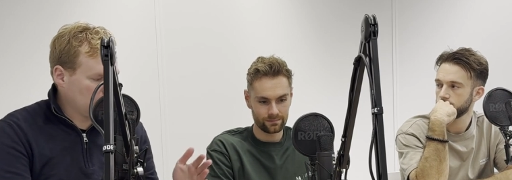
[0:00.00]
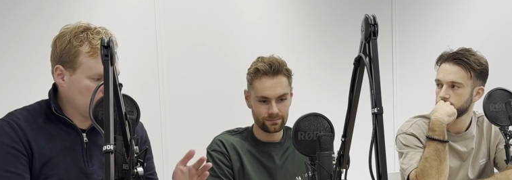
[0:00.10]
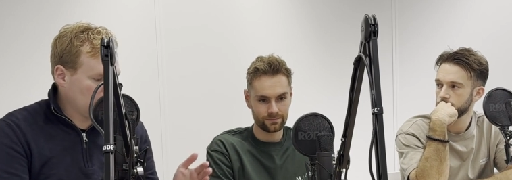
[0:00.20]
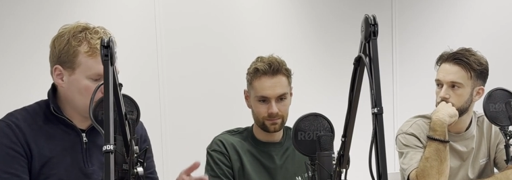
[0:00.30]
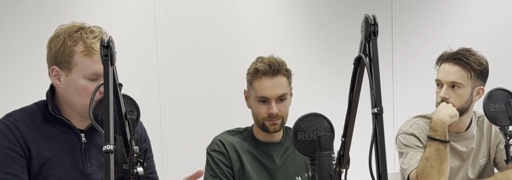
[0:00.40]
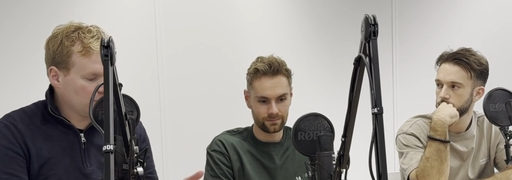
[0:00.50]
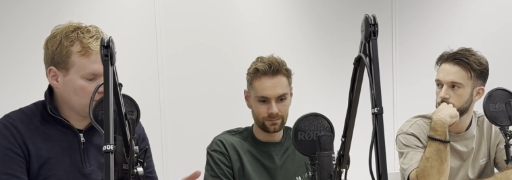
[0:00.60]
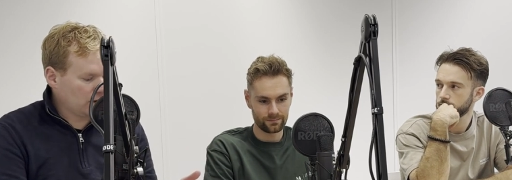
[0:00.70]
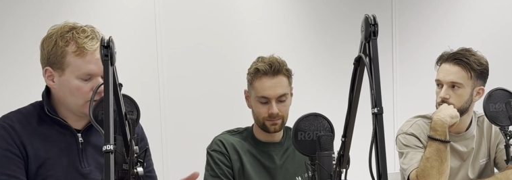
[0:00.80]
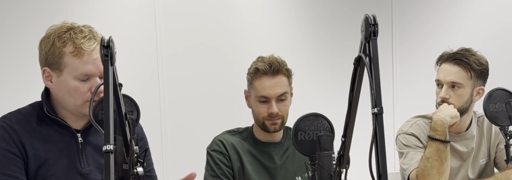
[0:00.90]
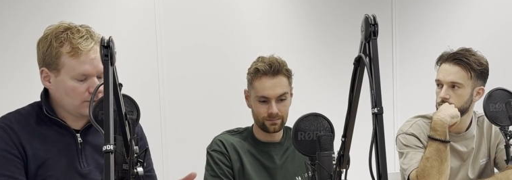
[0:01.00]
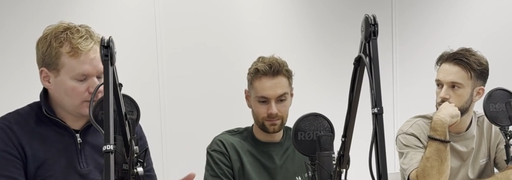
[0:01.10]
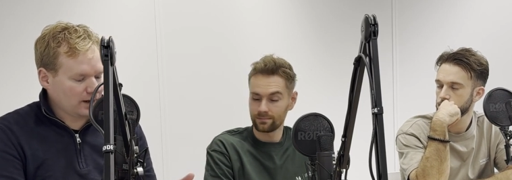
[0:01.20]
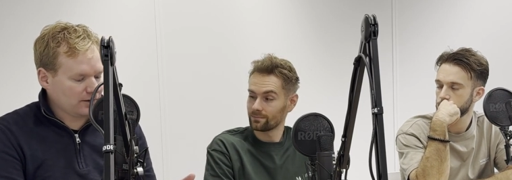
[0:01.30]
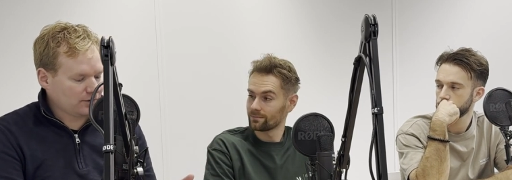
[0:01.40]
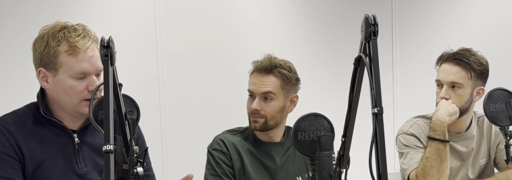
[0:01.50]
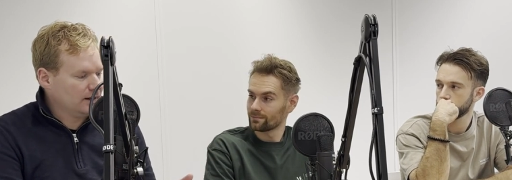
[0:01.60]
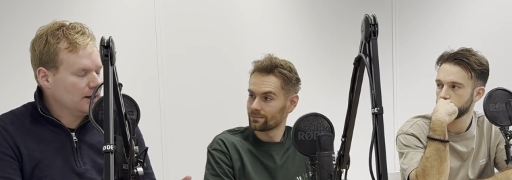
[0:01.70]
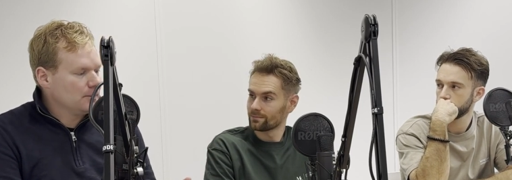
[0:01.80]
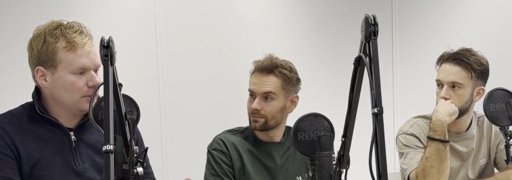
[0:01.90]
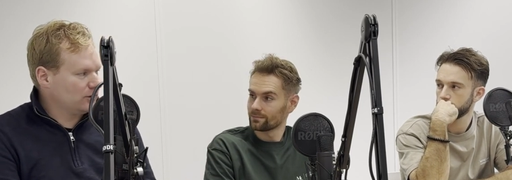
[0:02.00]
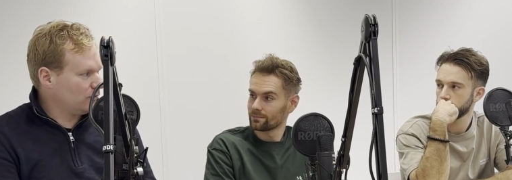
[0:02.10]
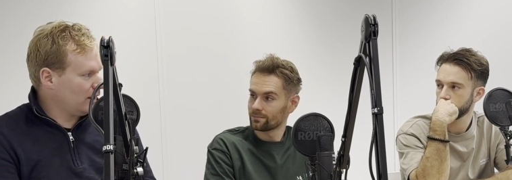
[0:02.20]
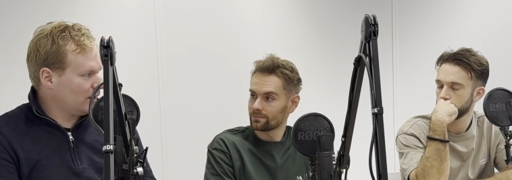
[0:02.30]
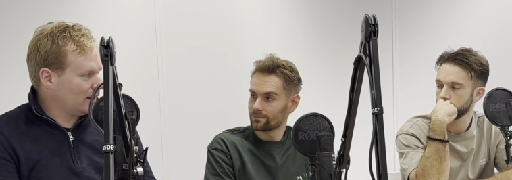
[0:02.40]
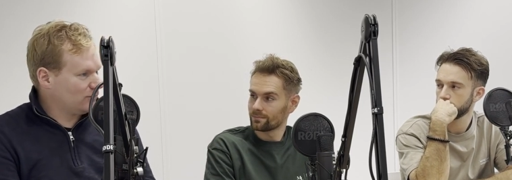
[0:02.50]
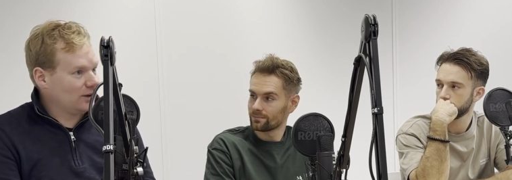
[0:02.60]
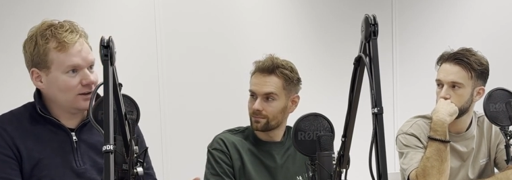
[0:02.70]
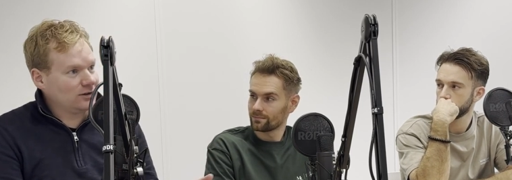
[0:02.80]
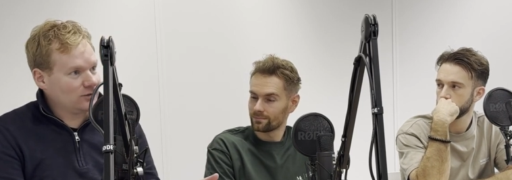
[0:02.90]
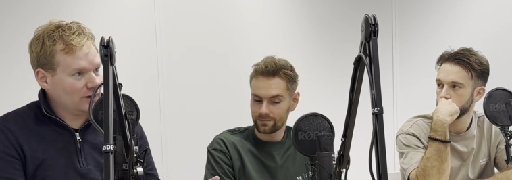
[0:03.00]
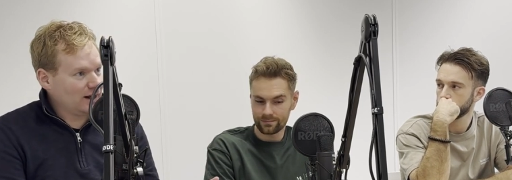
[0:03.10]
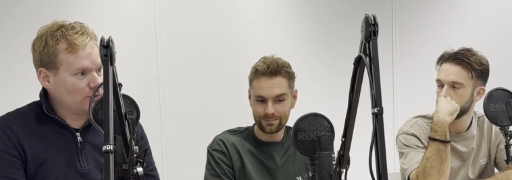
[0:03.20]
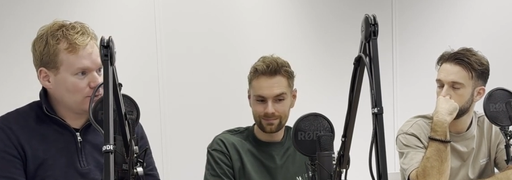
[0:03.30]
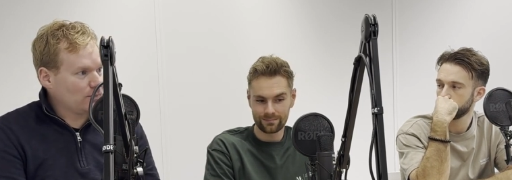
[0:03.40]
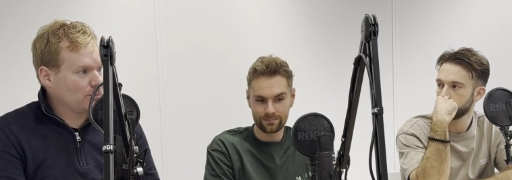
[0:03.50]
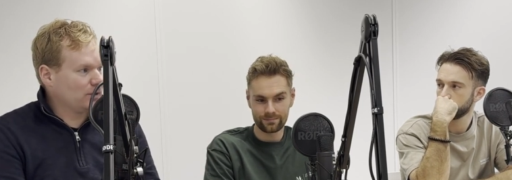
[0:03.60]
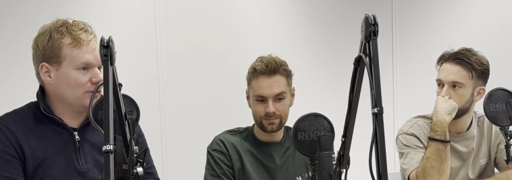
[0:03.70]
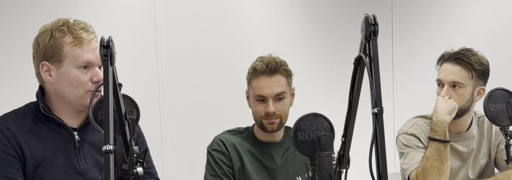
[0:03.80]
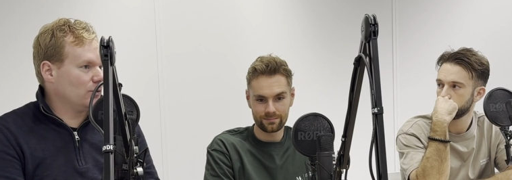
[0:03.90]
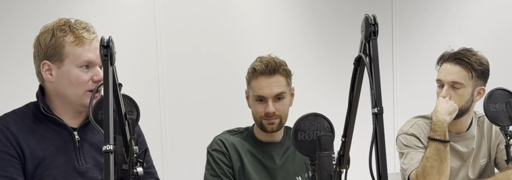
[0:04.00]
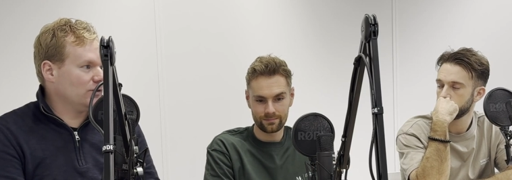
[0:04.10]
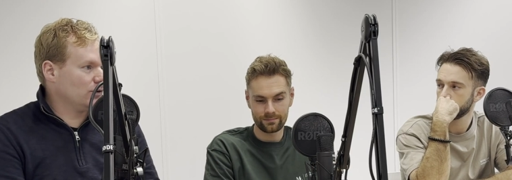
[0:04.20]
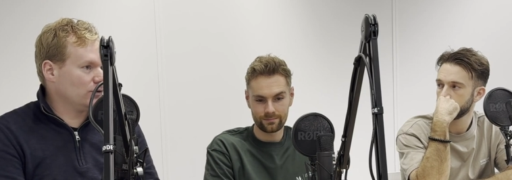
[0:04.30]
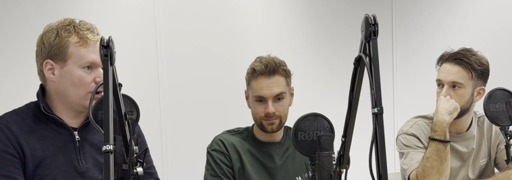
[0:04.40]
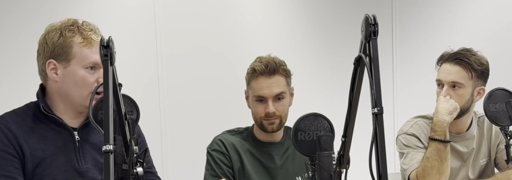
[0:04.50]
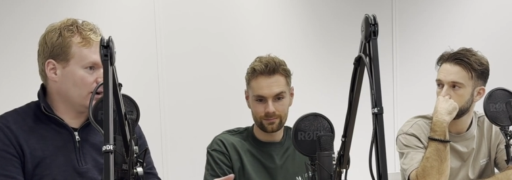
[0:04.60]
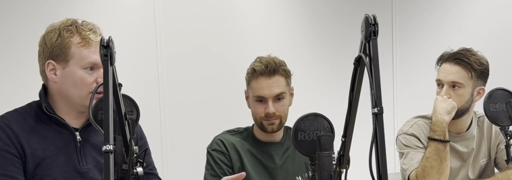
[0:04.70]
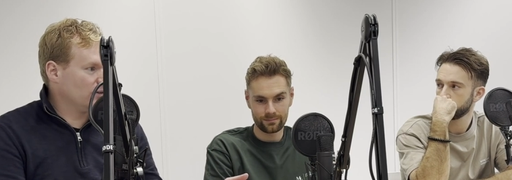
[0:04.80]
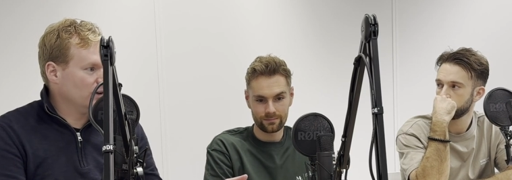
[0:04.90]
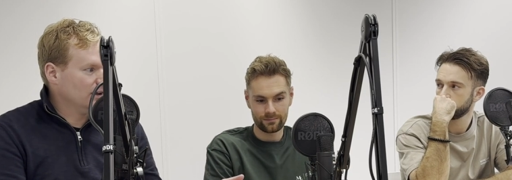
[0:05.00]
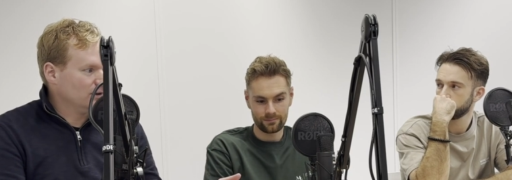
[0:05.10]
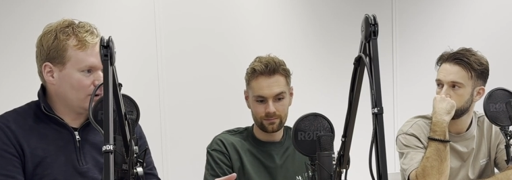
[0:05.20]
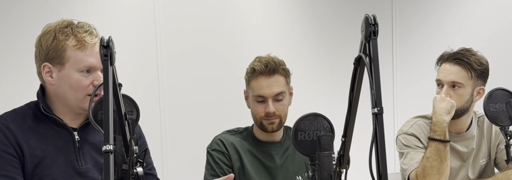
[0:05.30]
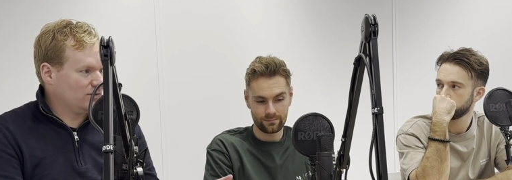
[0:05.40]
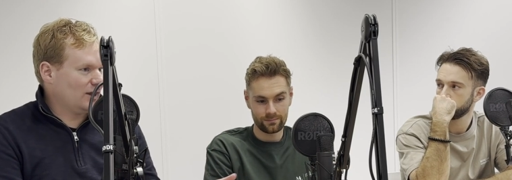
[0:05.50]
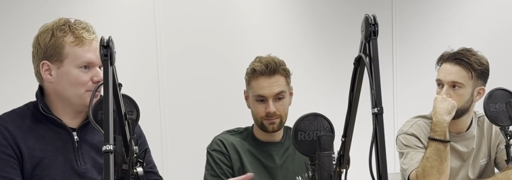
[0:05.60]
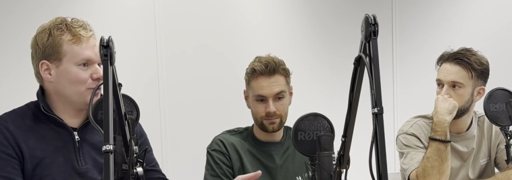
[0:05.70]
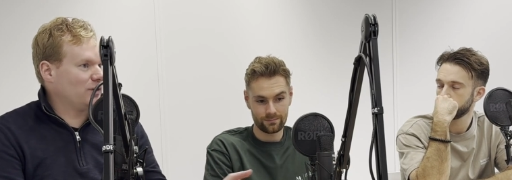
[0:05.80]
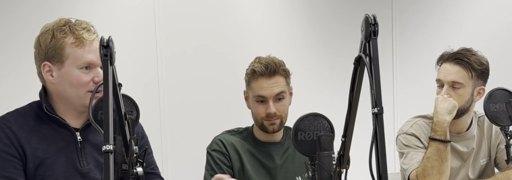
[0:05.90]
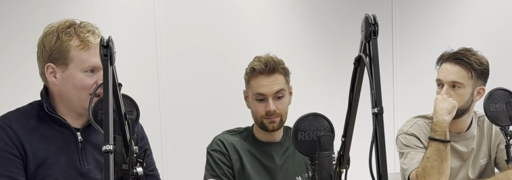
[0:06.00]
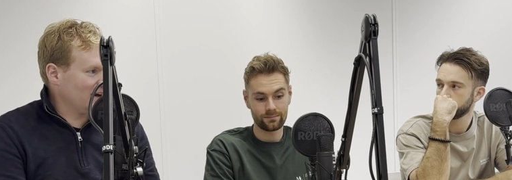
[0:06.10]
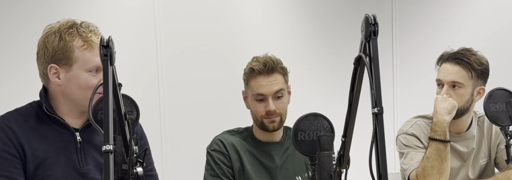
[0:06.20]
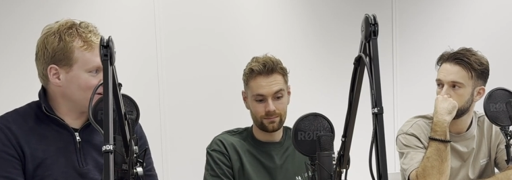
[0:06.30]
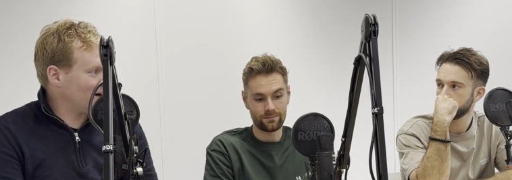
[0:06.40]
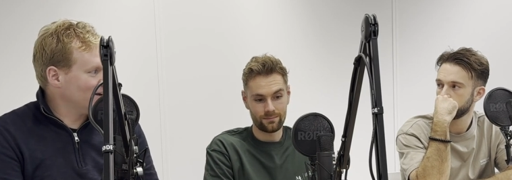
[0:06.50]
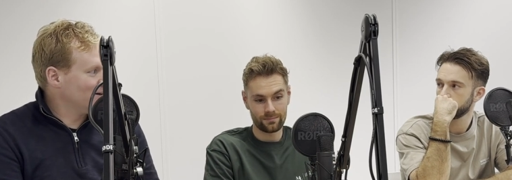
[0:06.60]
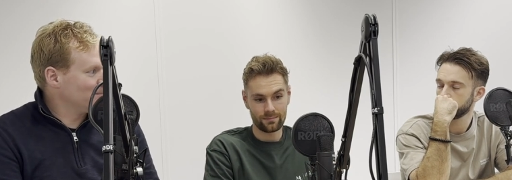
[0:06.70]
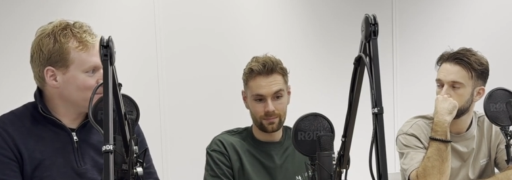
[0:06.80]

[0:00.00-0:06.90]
Speaker 1: uh, for, for whatever, but you say you get ten three thousand a month. But if you reach your target, you get ten percent extra.